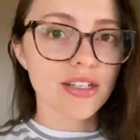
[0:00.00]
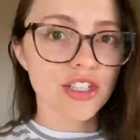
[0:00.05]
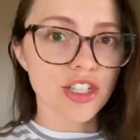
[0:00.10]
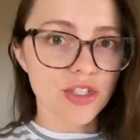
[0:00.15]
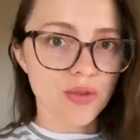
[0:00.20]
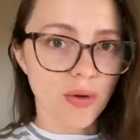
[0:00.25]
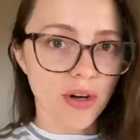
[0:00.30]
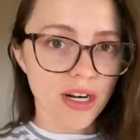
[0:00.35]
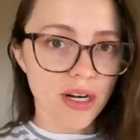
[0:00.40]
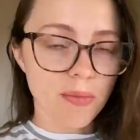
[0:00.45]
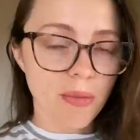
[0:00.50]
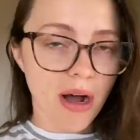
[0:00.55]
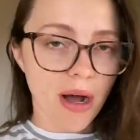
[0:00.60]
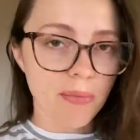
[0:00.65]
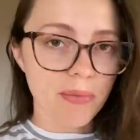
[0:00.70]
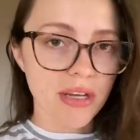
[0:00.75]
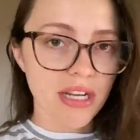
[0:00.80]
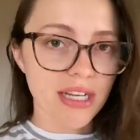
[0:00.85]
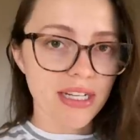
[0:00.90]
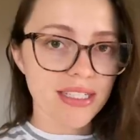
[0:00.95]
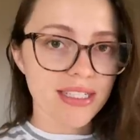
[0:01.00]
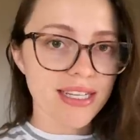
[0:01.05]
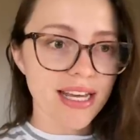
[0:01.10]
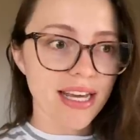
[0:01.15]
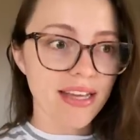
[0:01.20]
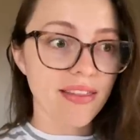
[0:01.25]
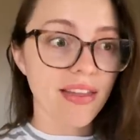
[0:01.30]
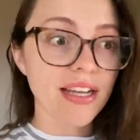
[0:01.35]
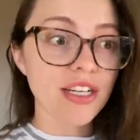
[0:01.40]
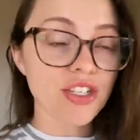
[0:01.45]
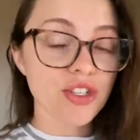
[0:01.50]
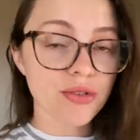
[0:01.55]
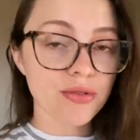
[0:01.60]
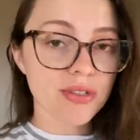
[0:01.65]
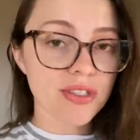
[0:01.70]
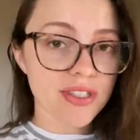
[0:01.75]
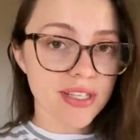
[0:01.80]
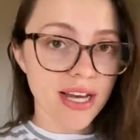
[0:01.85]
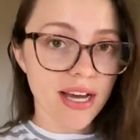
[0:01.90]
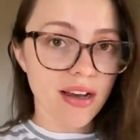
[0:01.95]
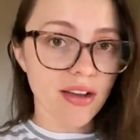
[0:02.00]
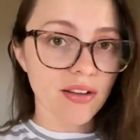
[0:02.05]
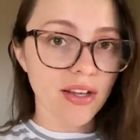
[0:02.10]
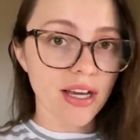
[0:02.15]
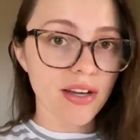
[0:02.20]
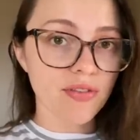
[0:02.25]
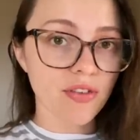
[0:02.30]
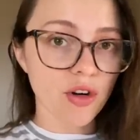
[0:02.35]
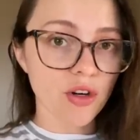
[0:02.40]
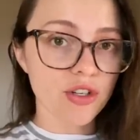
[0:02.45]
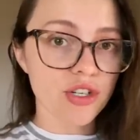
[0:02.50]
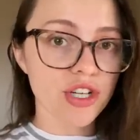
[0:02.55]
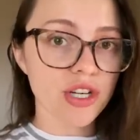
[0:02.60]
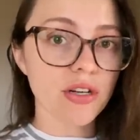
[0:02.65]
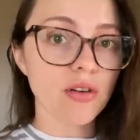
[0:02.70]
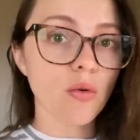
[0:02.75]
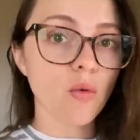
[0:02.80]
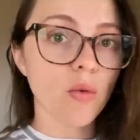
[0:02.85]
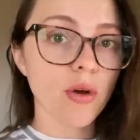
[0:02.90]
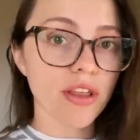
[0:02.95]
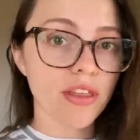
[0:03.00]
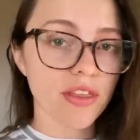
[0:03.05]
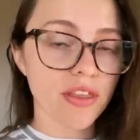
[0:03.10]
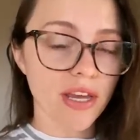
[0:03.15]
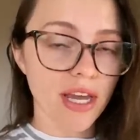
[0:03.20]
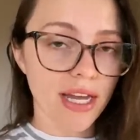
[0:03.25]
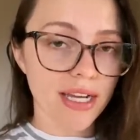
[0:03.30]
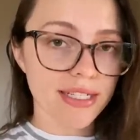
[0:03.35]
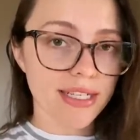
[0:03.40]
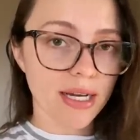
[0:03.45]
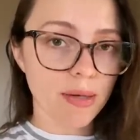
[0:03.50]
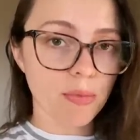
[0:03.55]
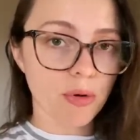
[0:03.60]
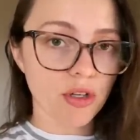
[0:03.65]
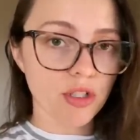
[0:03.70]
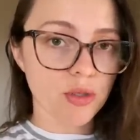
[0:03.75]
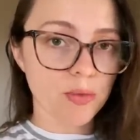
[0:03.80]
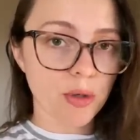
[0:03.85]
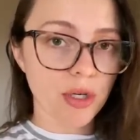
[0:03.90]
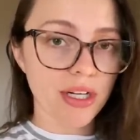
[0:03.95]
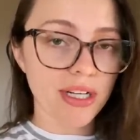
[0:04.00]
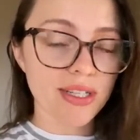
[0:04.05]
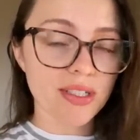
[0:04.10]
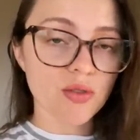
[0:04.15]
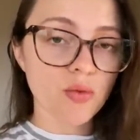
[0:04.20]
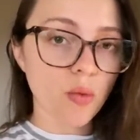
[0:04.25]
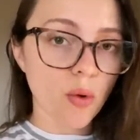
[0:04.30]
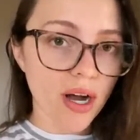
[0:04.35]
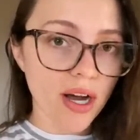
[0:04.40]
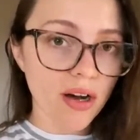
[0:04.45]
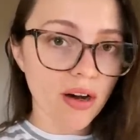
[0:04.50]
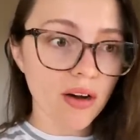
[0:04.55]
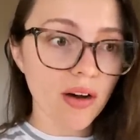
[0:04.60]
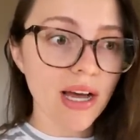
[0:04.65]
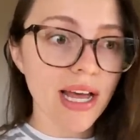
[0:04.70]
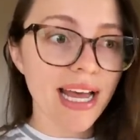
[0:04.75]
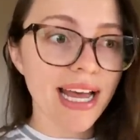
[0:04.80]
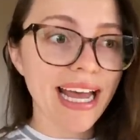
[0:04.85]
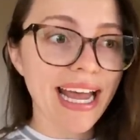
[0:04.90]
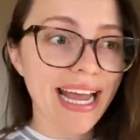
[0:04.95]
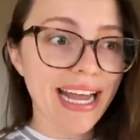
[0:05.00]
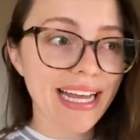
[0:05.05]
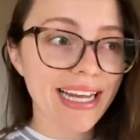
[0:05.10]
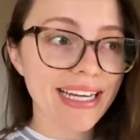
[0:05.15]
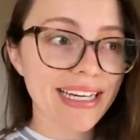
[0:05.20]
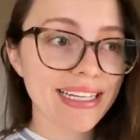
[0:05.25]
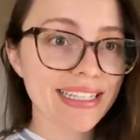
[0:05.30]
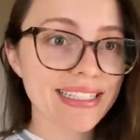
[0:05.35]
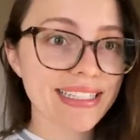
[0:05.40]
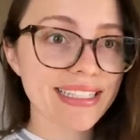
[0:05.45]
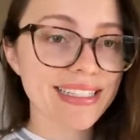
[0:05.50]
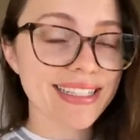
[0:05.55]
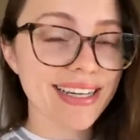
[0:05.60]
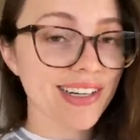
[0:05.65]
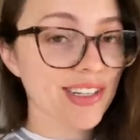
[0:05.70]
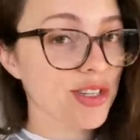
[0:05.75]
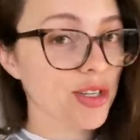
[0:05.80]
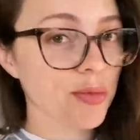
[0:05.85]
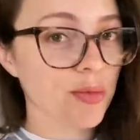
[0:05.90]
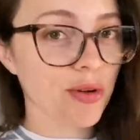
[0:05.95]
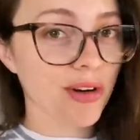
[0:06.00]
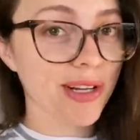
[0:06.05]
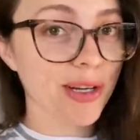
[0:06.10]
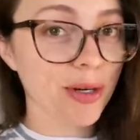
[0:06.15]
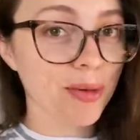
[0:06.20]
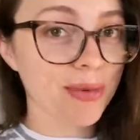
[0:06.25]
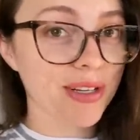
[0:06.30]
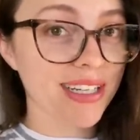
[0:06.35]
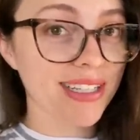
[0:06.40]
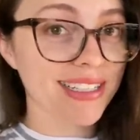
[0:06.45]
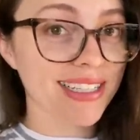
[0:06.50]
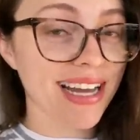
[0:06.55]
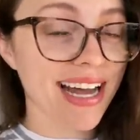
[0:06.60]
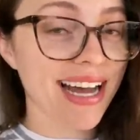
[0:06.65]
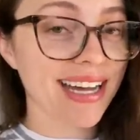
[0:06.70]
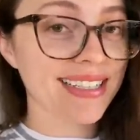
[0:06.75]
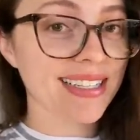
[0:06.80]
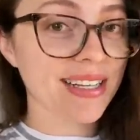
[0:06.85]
Just wanted to pop in and say they do sell a version with the antiperspirant as well. And it's actually prettier because it has